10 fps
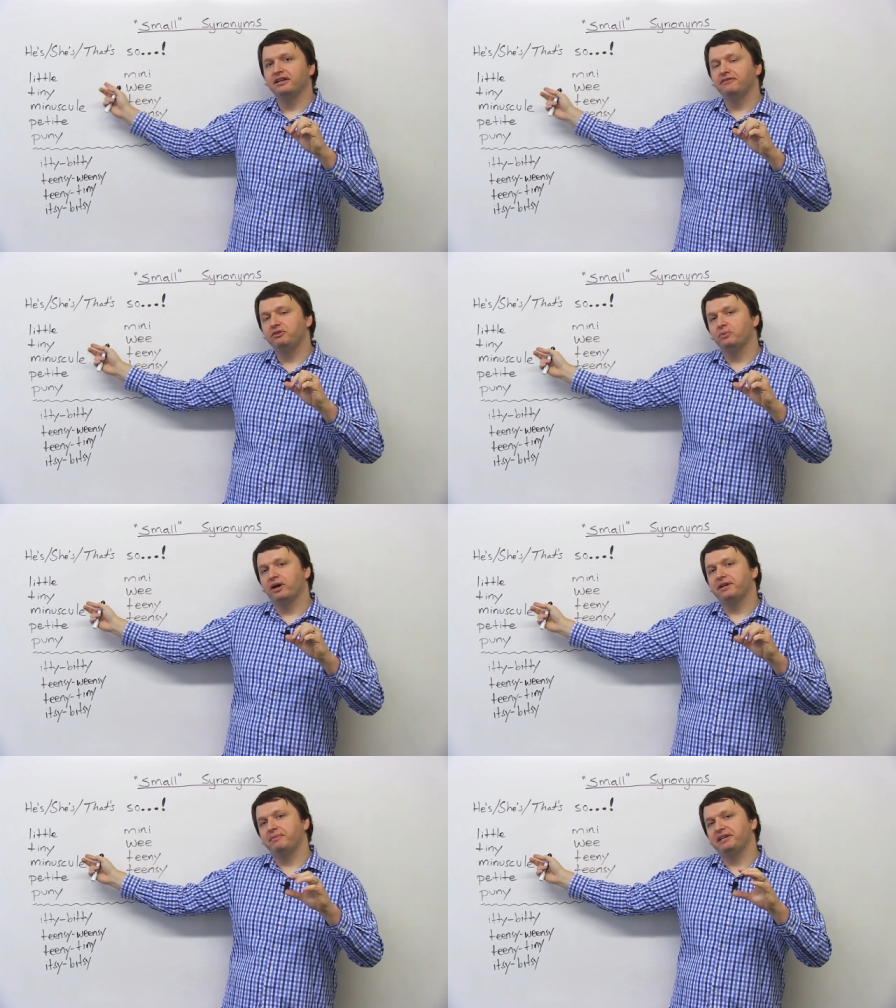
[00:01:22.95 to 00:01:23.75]
If you
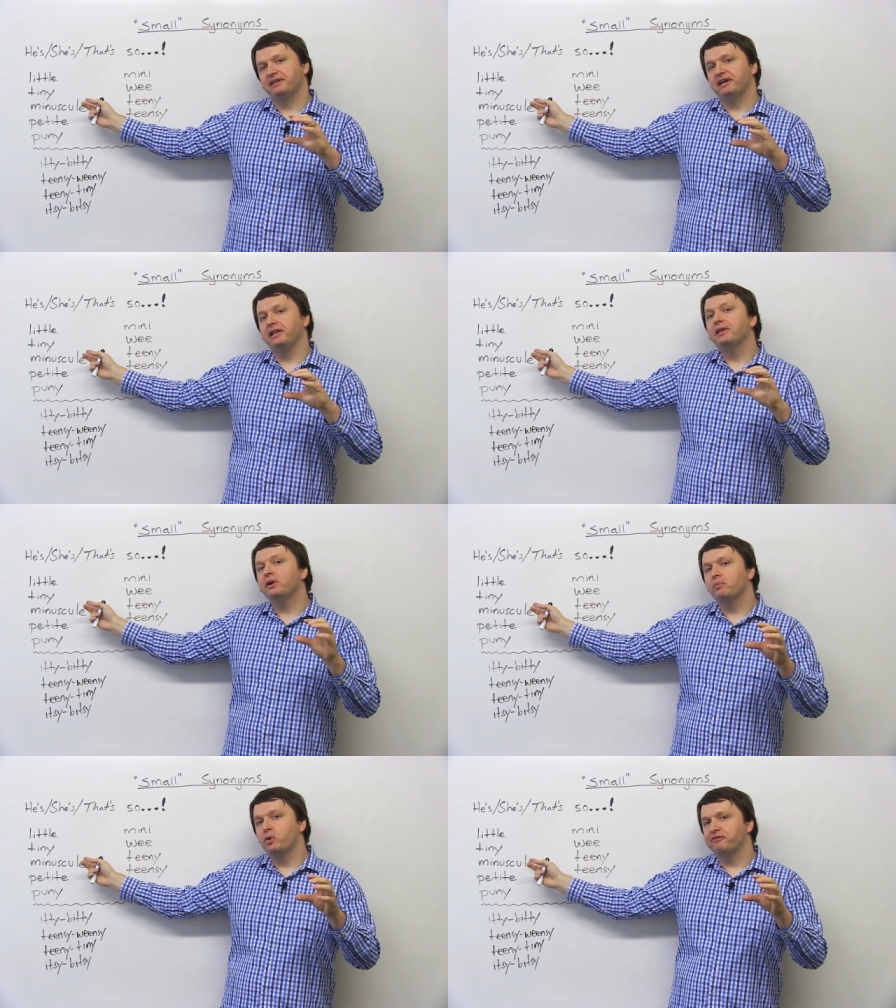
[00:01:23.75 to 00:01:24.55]
want to make it a
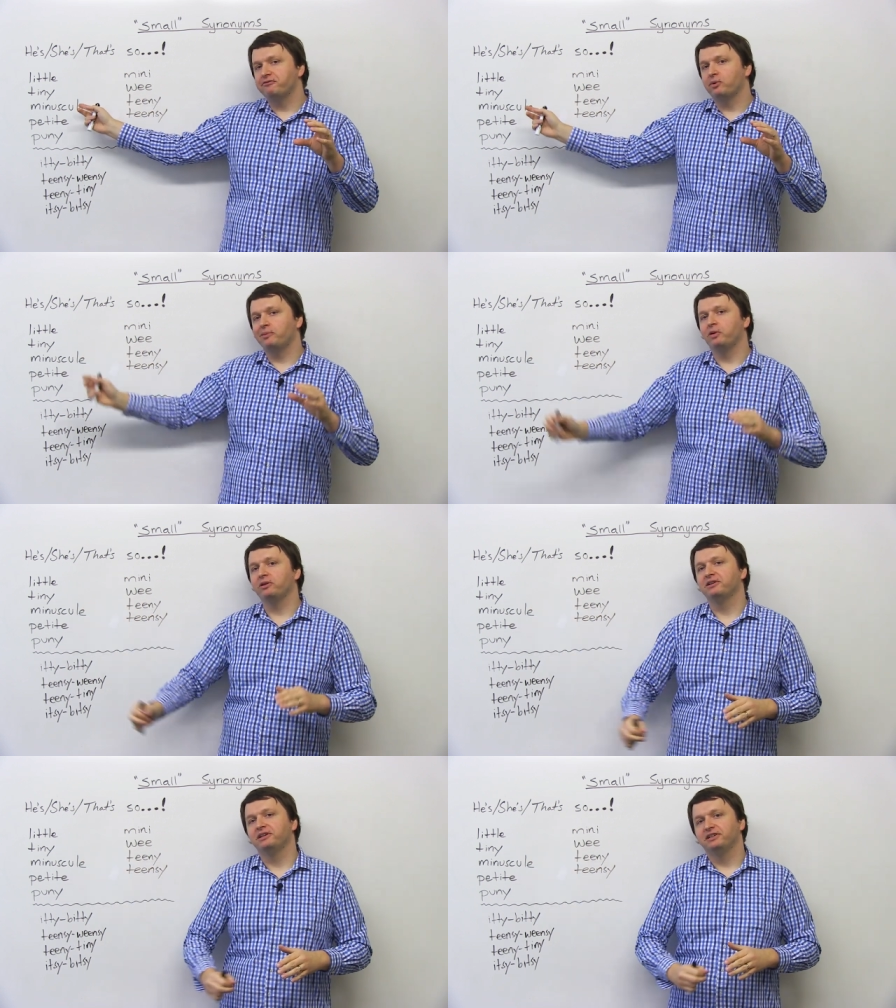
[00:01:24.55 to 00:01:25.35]
little more formal,